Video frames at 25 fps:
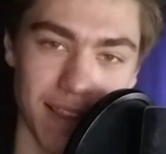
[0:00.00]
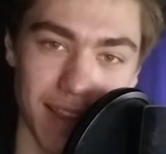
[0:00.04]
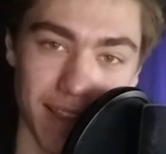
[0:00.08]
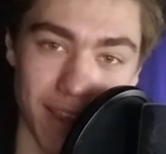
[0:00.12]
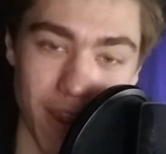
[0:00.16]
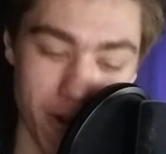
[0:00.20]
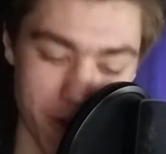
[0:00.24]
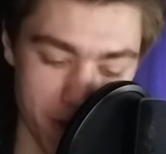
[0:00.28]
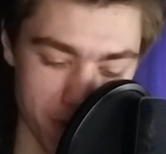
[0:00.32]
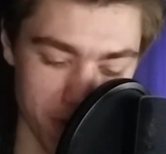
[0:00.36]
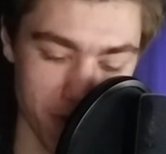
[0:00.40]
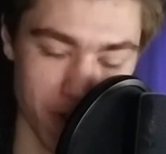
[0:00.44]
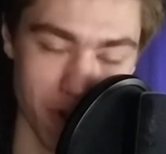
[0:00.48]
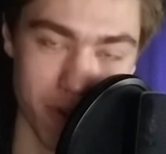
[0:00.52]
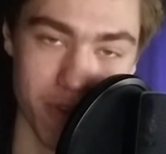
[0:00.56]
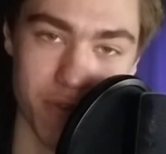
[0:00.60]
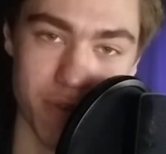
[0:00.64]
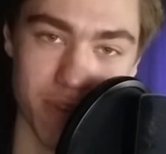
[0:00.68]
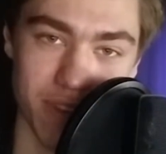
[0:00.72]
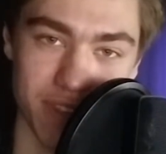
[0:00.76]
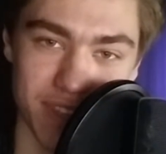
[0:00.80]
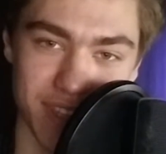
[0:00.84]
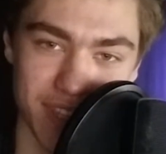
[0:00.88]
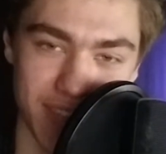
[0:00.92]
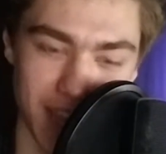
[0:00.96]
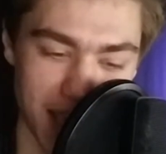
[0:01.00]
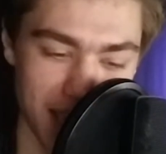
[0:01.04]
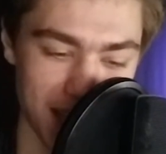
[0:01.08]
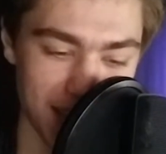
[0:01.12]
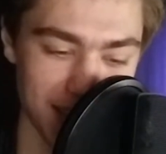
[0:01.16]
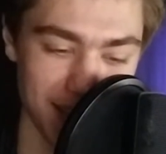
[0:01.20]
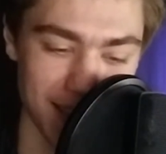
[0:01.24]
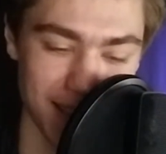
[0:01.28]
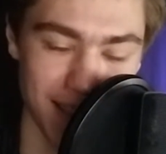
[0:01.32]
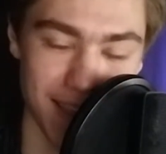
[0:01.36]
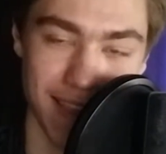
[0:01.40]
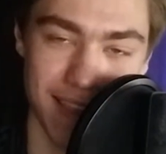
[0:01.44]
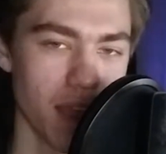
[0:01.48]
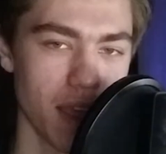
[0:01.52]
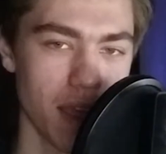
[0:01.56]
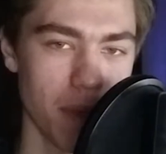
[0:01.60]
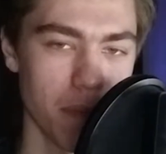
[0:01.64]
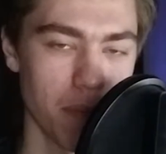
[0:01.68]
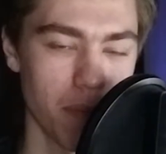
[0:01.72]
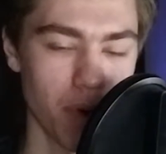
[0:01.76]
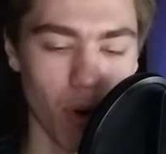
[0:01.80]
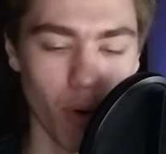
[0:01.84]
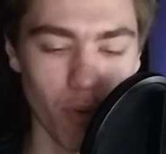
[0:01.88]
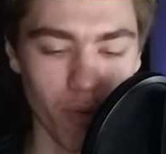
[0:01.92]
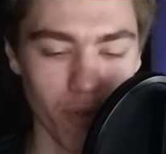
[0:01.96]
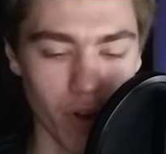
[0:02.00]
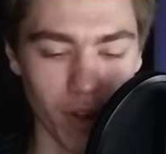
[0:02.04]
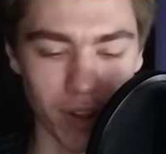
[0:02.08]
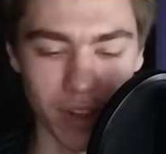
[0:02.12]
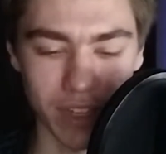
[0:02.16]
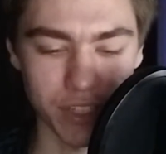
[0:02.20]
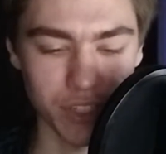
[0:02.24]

Like, are you insane? But overall,